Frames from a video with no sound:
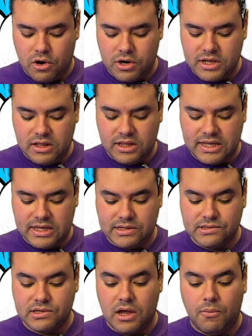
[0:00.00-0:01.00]

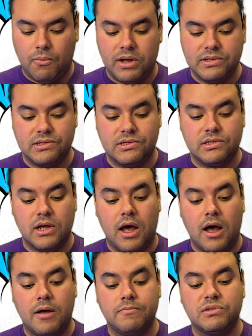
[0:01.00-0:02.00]
Hercules wants
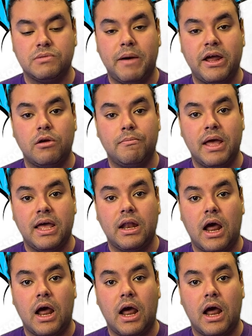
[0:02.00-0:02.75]
Spider-Man,